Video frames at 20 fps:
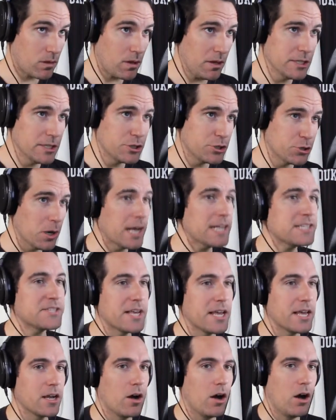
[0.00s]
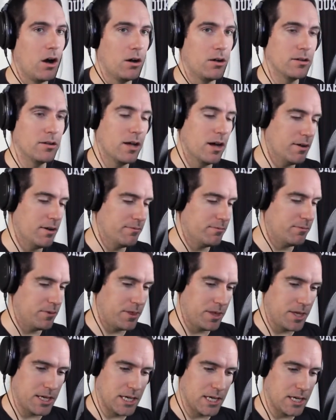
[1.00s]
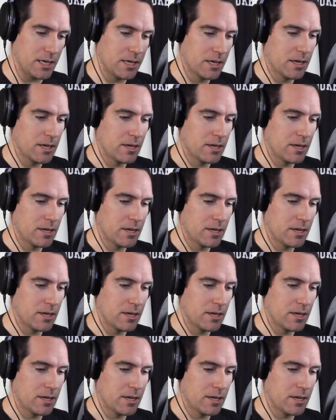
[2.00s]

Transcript: addressing all of the